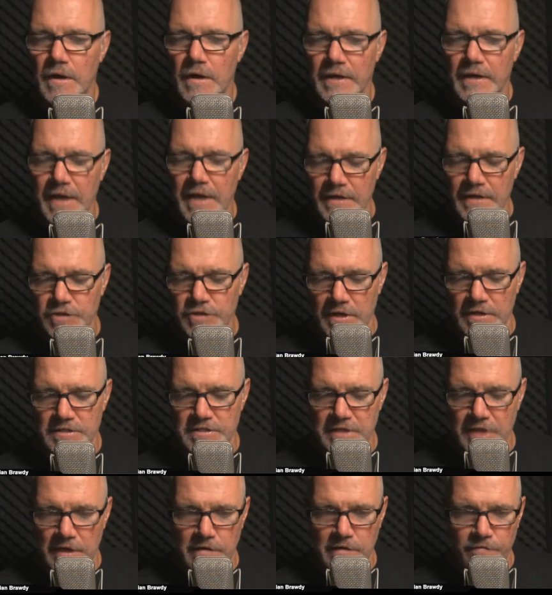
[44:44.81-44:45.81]
Again, Janice,
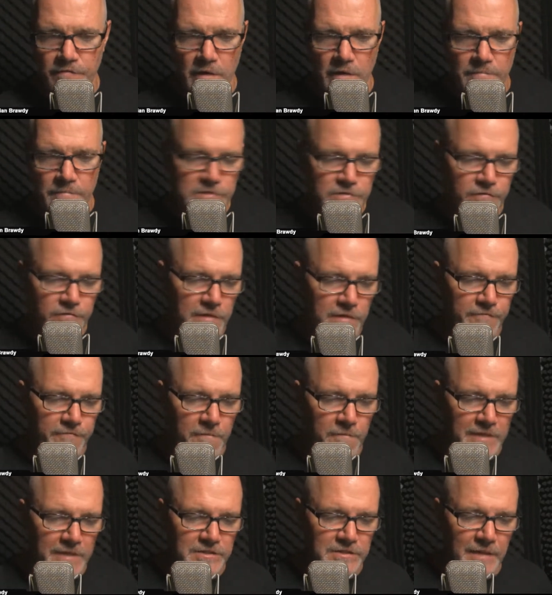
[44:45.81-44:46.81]
thank you very much for the
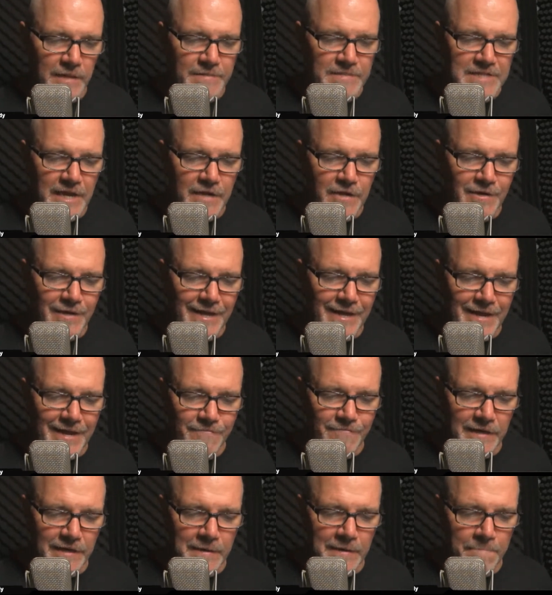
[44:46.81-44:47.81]
information. Let me say good
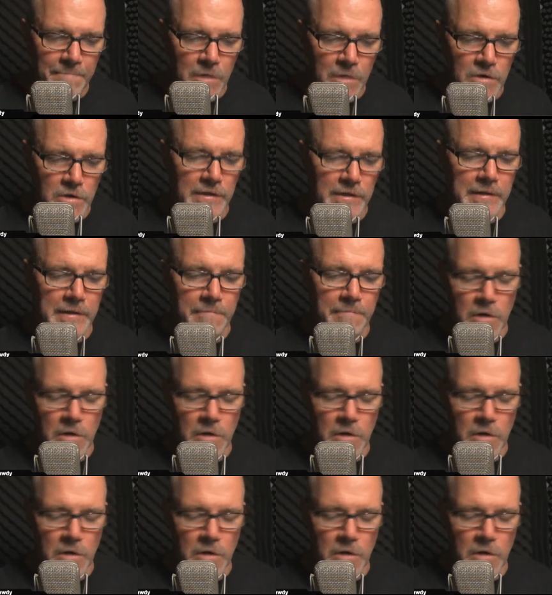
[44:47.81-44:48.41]
evening to Merlin.